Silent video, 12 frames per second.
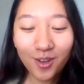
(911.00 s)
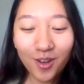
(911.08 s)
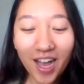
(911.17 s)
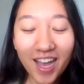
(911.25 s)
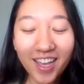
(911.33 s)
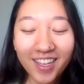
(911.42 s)

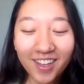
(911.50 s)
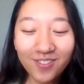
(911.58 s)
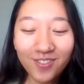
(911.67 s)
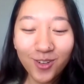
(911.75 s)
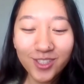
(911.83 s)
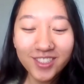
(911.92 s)
So I
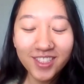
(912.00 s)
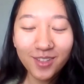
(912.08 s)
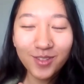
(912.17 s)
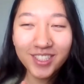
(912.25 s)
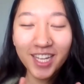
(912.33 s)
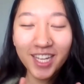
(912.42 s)

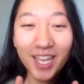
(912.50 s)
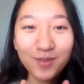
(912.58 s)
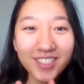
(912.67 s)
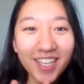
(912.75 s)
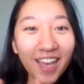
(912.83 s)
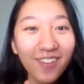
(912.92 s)
unfortunately wasn't
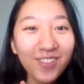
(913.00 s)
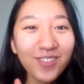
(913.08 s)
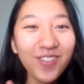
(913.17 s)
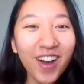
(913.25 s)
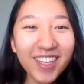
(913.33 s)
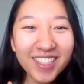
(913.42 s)
able to
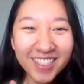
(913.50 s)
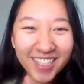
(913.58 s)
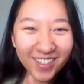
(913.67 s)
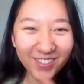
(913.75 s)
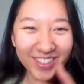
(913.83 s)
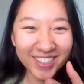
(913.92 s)
ever
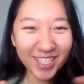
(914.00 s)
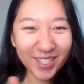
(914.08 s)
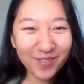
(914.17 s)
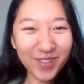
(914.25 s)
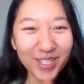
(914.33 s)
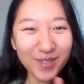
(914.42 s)
volunteer with
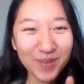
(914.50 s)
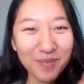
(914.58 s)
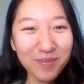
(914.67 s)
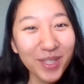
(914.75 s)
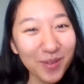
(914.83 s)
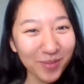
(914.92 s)

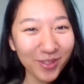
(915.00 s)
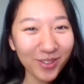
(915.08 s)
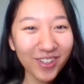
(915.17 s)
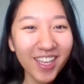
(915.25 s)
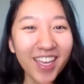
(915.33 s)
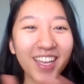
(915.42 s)
DMHP
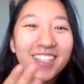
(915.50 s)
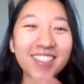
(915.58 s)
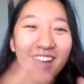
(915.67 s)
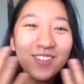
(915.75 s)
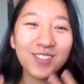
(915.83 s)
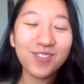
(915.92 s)
people
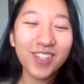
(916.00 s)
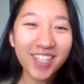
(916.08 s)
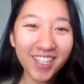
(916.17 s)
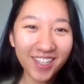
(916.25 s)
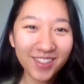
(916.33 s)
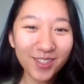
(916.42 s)
because I was
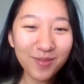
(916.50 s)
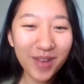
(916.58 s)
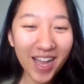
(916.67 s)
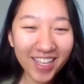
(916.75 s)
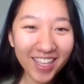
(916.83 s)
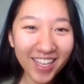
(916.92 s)
working on the
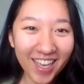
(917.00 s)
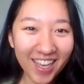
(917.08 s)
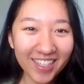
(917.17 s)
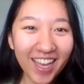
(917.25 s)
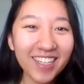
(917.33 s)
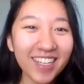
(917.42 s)
back
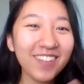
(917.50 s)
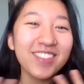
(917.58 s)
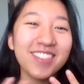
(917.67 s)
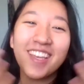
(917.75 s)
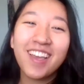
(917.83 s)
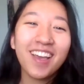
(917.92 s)
end. And it
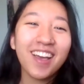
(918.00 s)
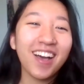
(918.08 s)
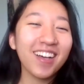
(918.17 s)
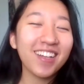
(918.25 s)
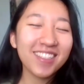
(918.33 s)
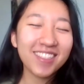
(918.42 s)
was
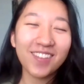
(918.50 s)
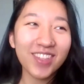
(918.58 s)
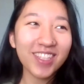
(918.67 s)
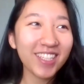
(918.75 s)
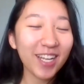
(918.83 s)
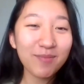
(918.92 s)
it's
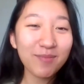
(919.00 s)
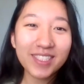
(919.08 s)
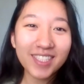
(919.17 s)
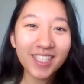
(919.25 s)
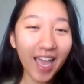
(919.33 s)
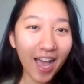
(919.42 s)
something that I'm
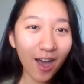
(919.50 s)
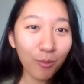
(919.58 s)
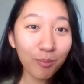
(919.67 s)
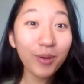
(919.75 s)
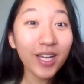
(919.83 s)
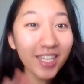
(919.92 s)
missing
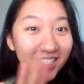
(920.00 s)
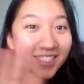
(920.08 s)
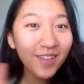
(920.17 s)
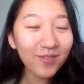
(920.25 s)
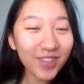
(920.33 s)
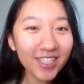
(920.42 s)
out, but it's
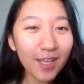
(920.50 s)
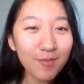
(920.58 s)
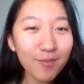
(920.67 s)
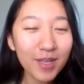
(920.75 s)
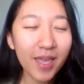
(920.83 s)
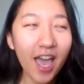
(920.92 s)
something
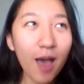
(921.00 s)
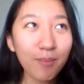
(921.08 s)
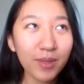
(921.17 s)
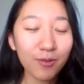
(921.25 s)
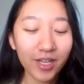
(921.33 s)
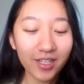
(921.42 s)
that makes me
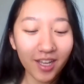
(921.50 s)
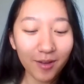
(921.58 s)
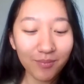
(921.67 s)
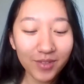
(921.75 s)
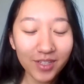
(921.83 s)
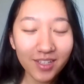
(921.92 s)
happy when,